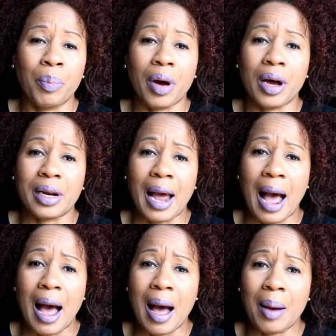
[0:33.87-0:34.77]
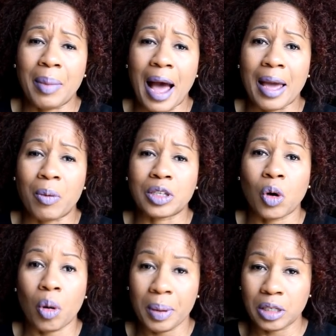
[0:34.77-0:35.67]
but um, I was
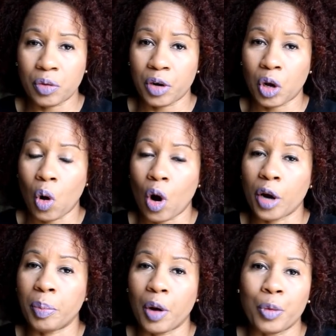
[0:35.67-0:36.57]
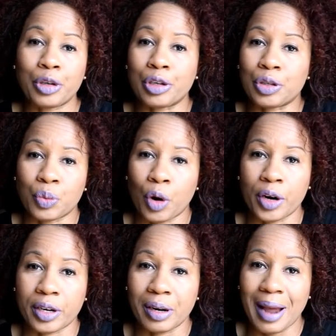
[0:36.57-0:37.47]
hoping to record but we just
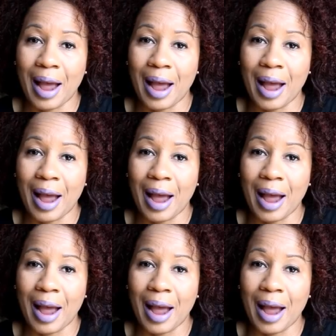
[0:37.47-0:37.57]
weren't